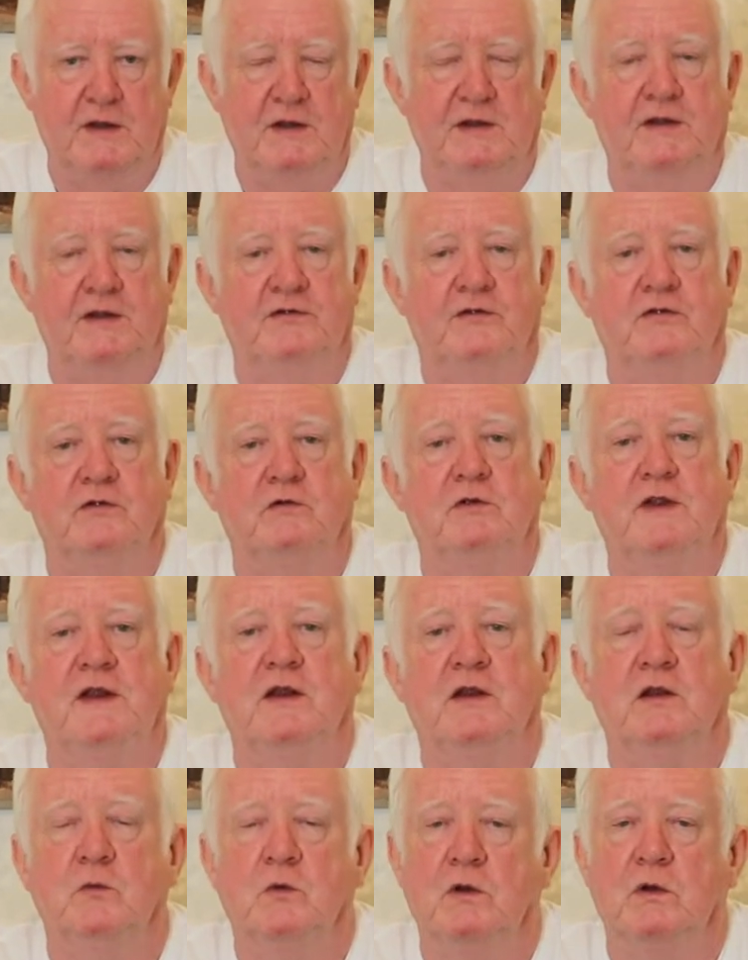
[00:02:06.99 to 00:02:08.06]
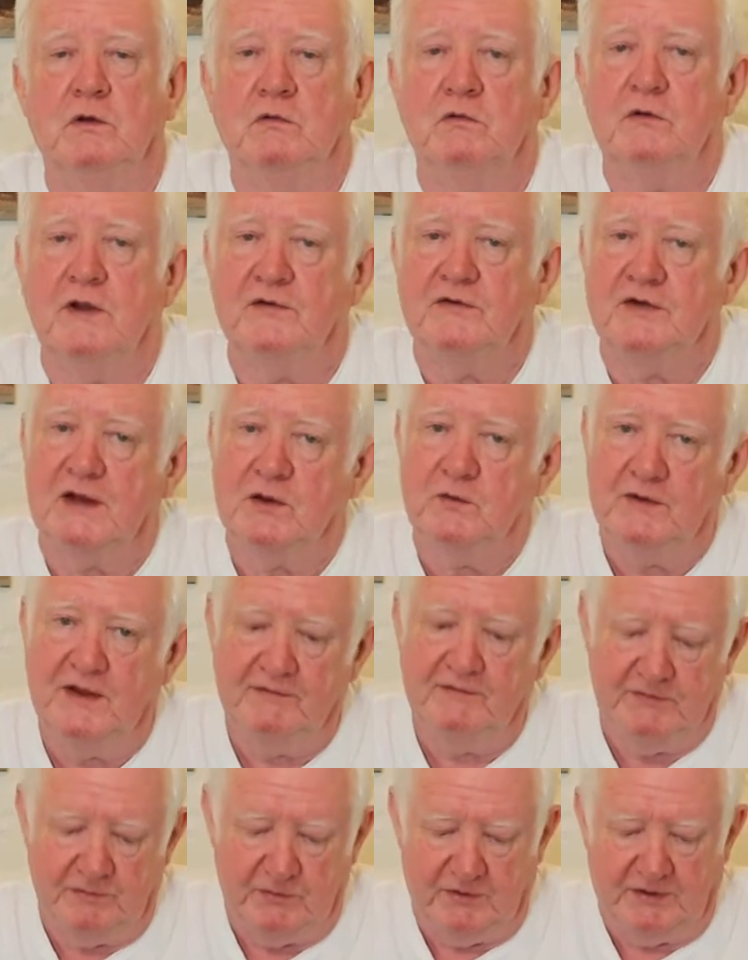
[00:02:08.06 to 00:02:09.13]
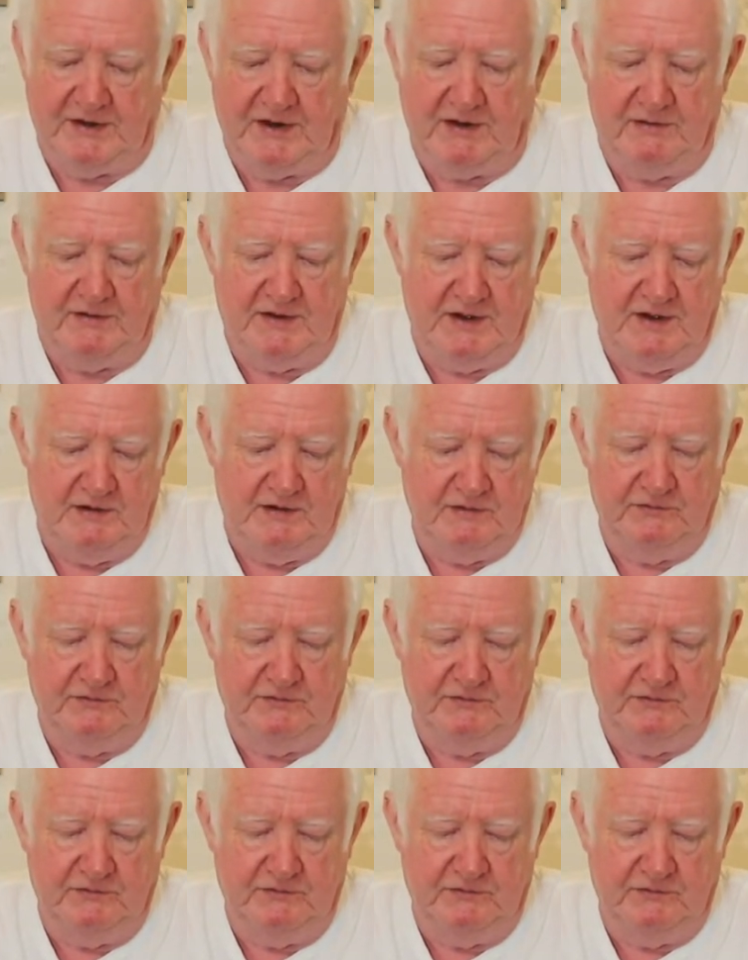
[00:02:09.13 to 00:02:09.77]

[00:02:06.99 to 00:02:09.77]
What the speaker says: This is a reading that won't resonate with everybody out there,